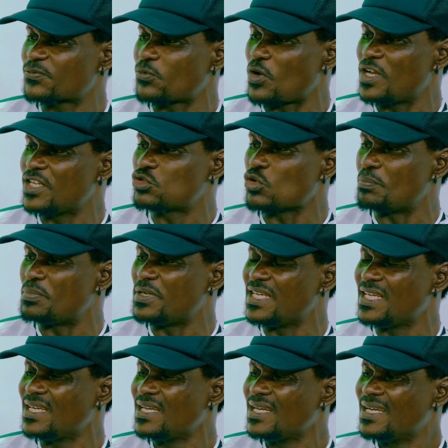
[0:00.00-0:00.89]
for it to
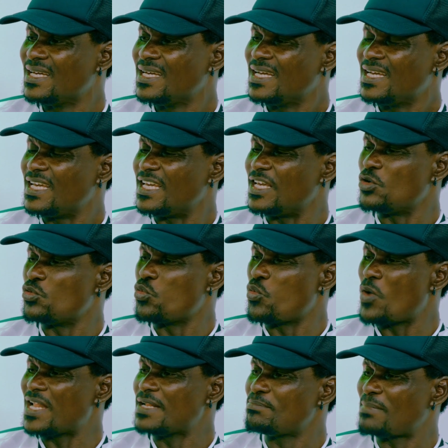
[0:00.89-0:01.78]
be a
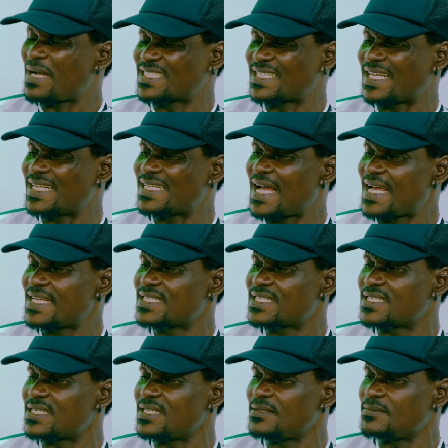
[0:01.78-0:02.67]

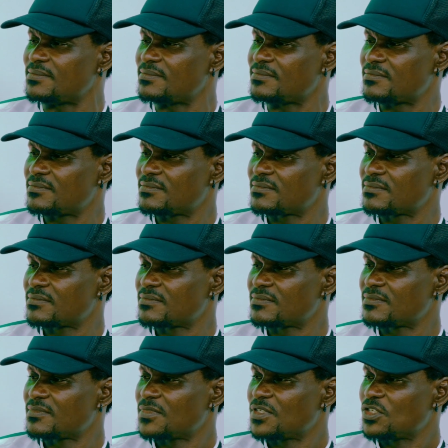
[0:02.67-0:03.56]
well-merchandised team.
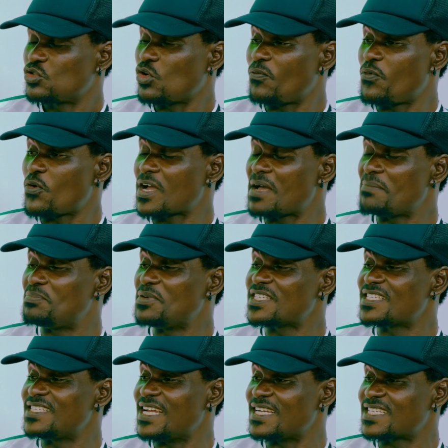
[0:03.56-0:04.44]
Don't forget,
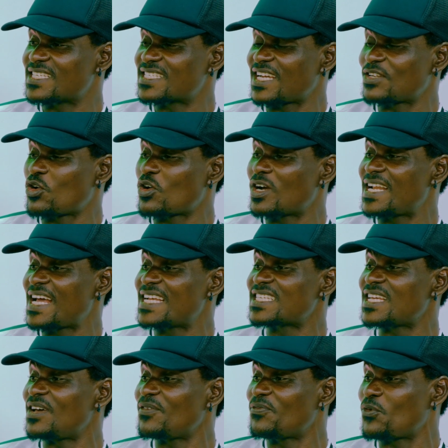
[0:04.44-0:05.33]
business is an
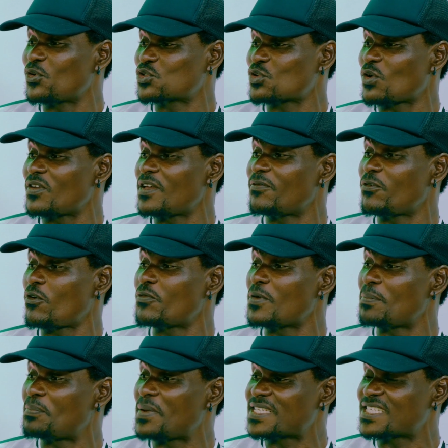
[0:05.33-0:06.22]
organized effort of a
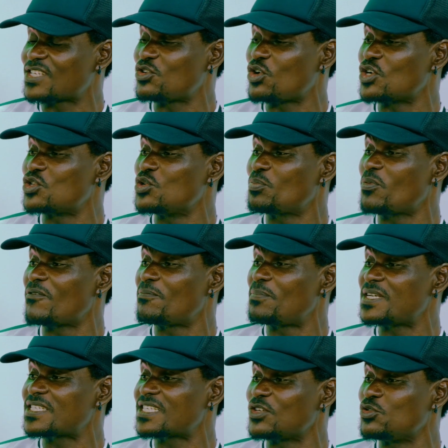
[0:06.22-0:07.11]
person or a group of
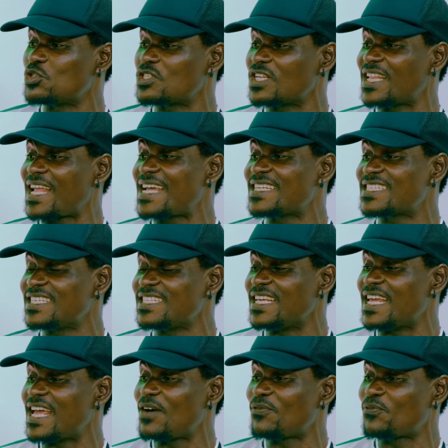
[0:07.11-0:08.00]
persons utilizing
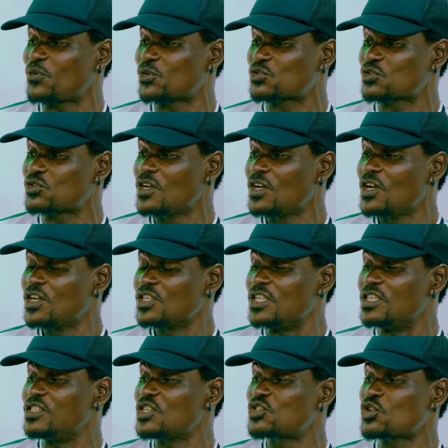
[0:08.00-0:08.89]
the effort,
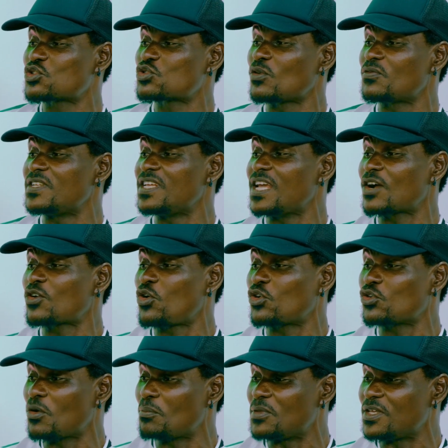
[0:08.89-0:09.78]
the resource of the
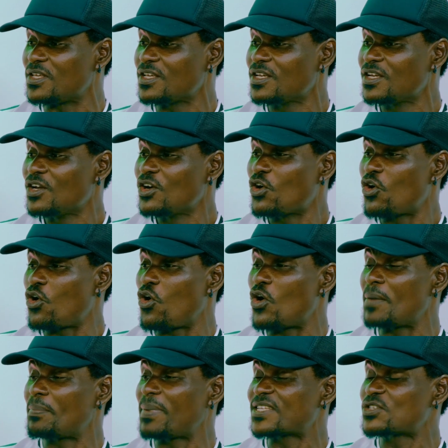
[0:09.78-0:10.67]
economy
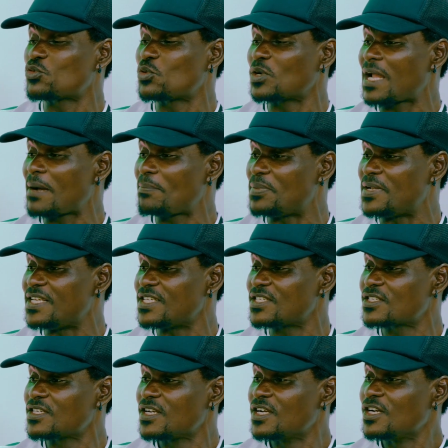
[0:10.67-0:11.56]
or a particular
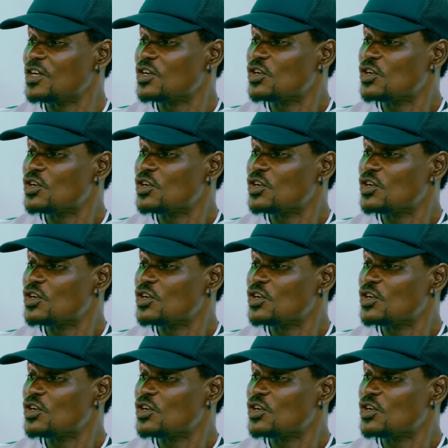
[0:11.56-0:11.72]
place